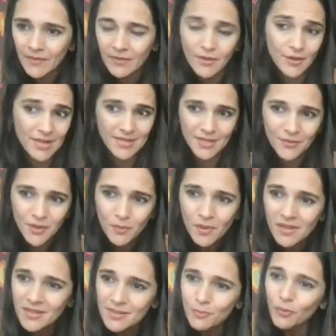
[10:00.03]
the rest of the
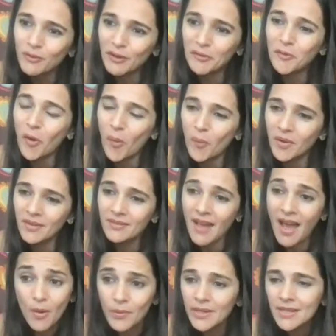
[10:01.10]
world is moving forward.
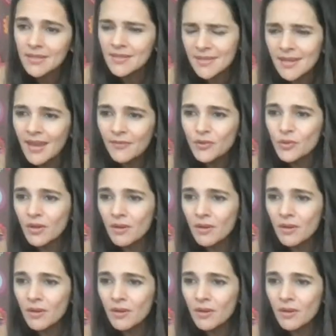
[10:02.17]
Our kids still have to